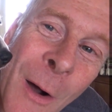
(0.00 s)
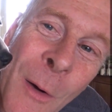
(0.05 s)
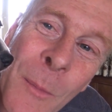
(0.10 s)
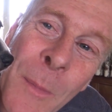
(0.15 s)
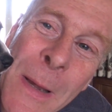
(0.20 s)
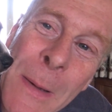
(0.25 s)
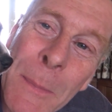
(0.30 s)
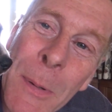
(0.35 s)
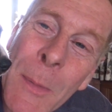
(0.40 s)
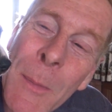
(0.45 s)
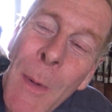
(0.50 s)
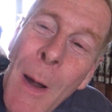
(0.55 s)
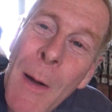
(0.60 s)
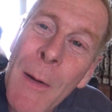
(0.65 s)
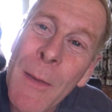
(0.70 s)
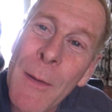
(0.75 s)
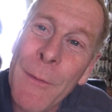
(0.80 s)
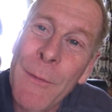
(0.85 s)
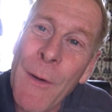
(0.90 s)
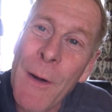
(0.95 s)
help me
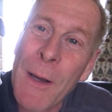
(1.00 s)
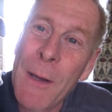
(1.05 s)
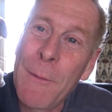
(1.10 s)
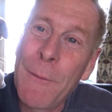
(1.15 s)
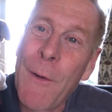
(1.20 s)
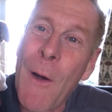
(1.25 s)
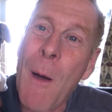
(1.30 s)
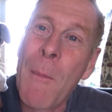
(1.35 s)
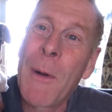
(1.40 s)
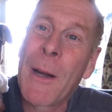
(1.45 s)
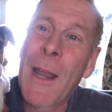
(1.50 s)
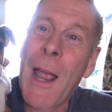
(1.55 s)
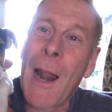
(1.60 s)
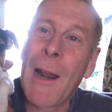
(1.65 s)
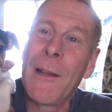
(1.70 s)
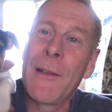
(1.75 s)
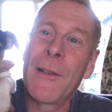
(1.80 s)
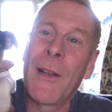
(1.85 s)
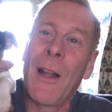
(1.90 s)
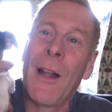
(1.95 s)
promote the Funky Farmer
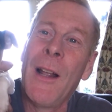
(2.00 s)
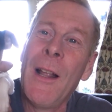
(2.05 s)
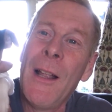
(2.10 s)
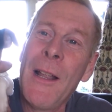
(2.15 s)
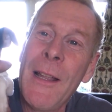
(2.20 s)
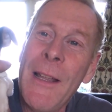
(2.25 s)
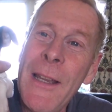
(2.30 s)
calendar.